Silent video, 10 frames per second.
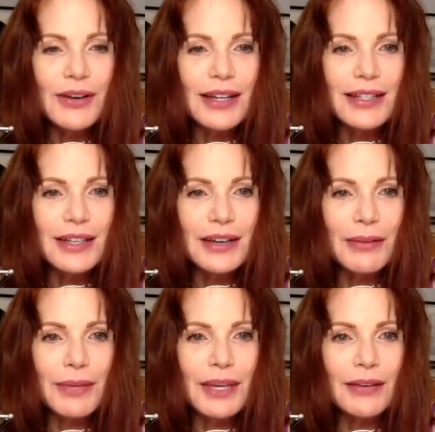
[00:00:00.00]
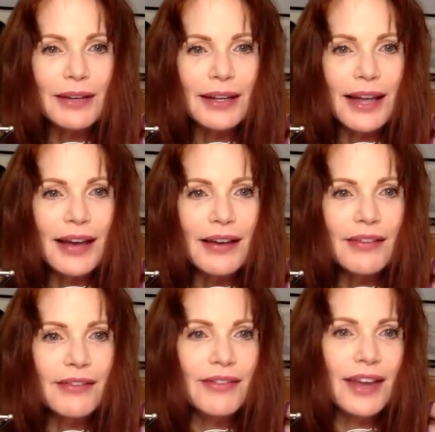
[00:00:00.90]
and Zoe Be Here in
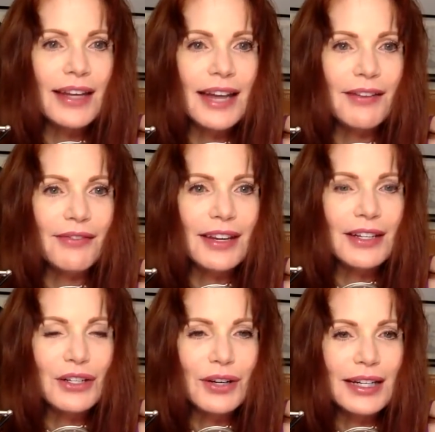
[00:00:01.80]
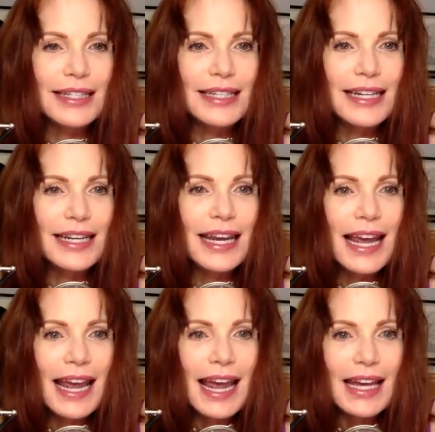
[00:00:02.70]
Love and F.E. Trixie
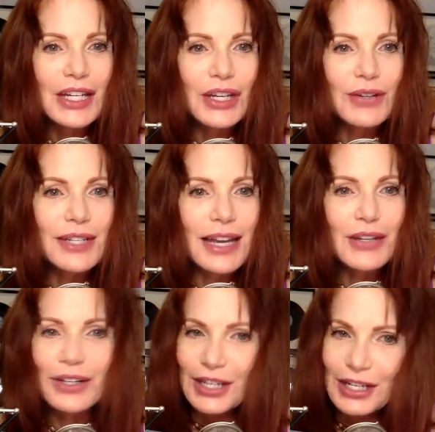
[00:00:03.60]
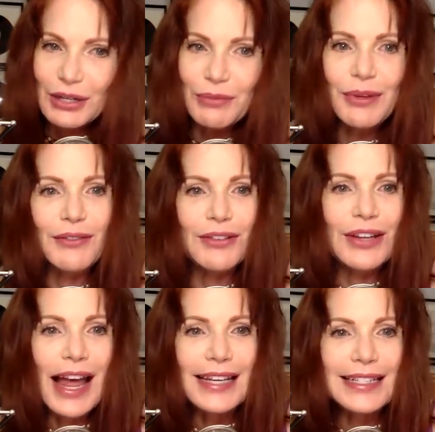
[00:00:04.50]
and Geocentric Ginger B.
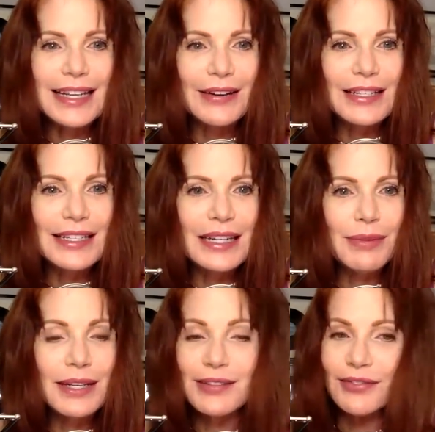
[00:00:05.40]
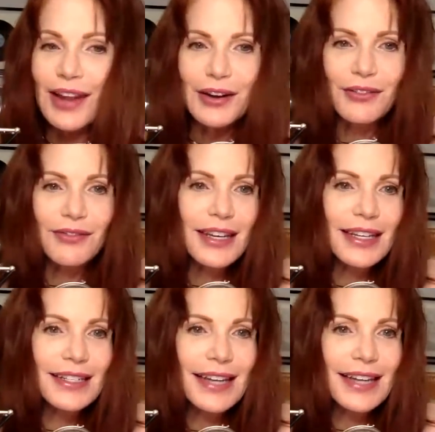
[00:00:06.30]
Flats, Larry Siebens, Flat Earth
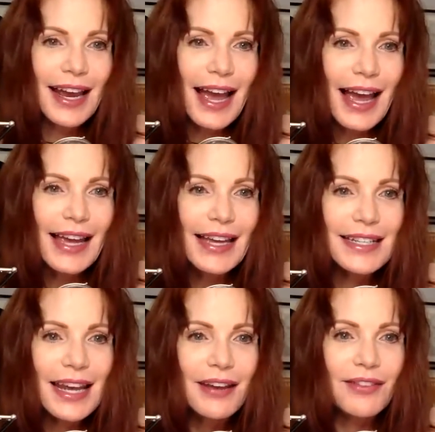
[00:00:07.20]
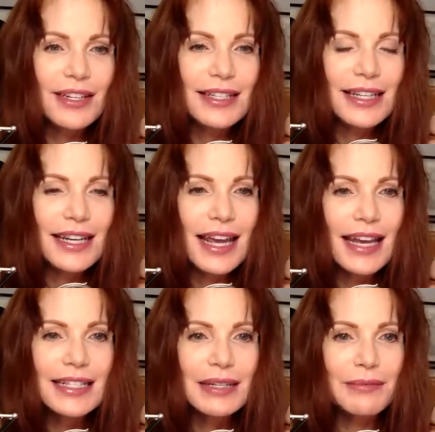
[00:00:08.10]
Vegans. Hi, guys. VZ
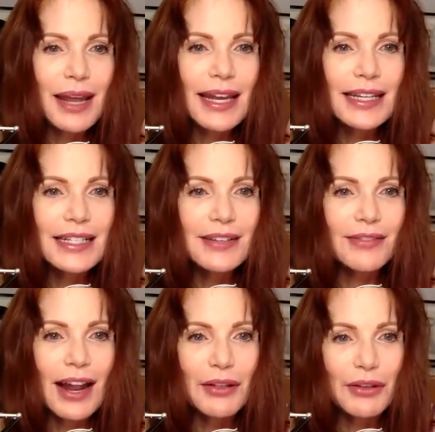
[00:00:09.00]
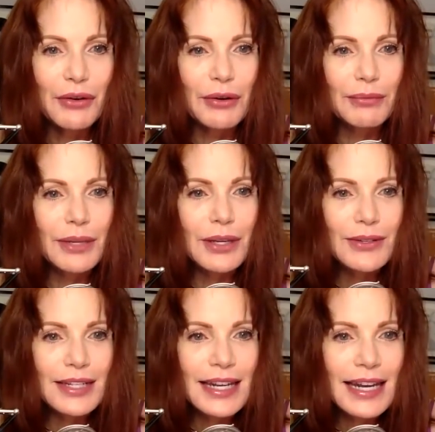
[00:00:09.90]
and Timaeus, Flat Earth Accord
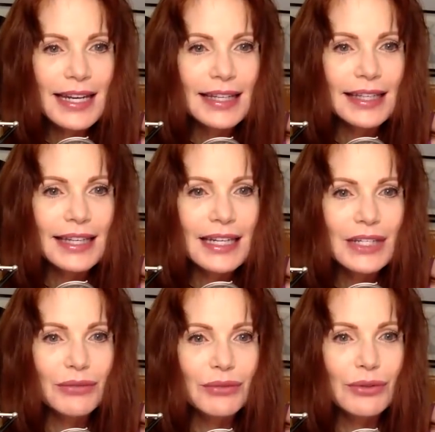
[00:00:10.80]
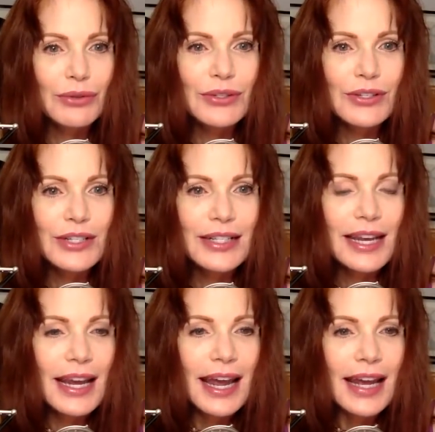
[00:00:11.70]
Music and Leeds Rules
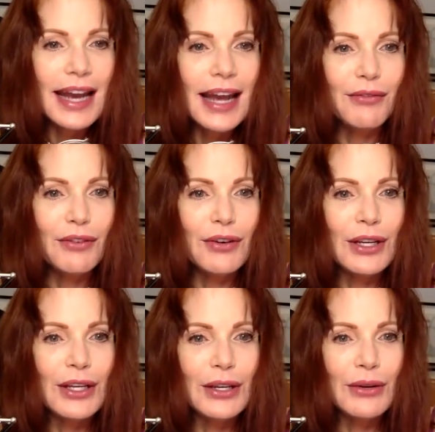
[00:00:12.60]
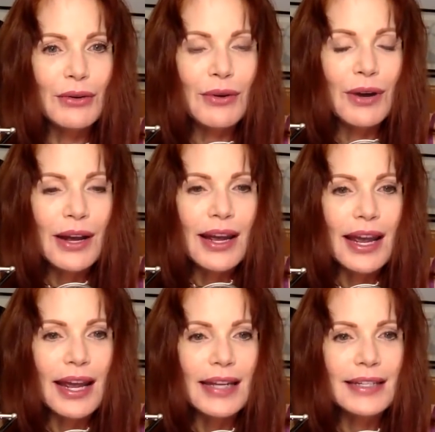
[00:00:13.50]
and Hi Free to You.
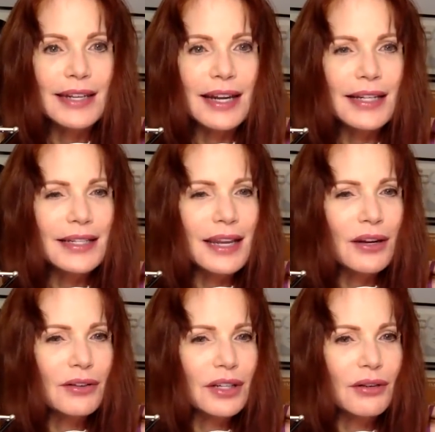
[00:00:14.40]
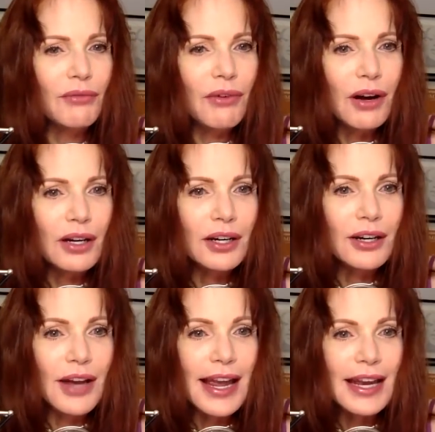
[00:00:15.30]
And did I say Octina
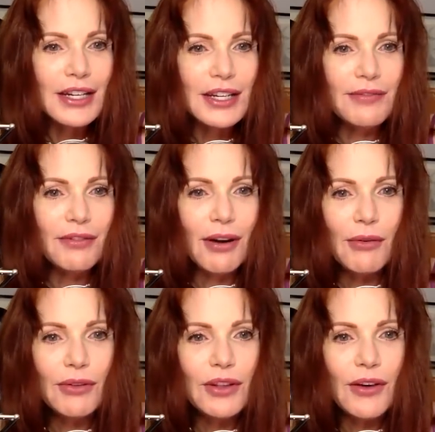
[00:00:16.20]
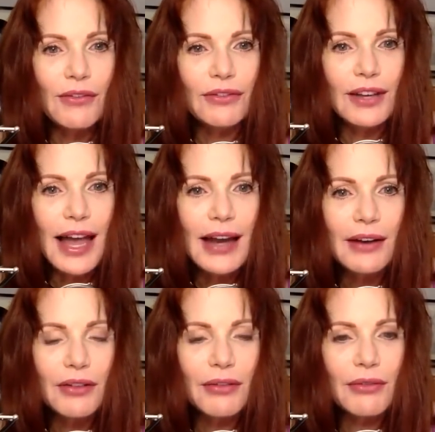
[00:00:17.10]
Walker? Hey, Chief Crow and the Flat
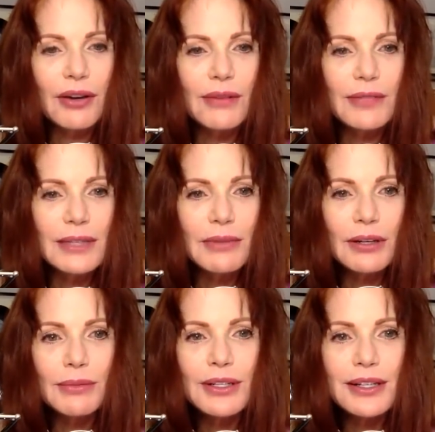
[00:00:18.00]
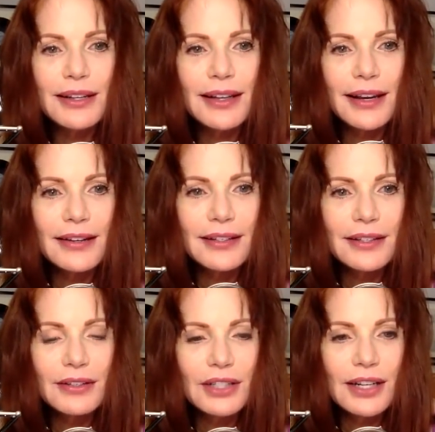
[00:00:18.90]
Earth Worm. Some good music there,
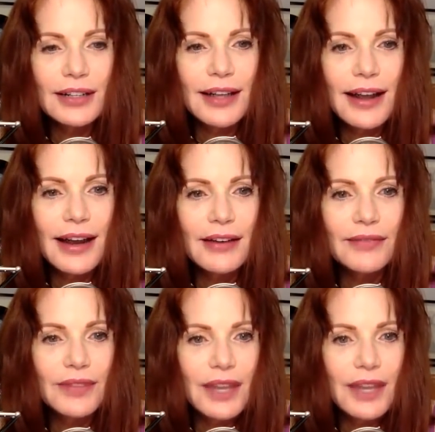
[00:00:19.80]
so check that out.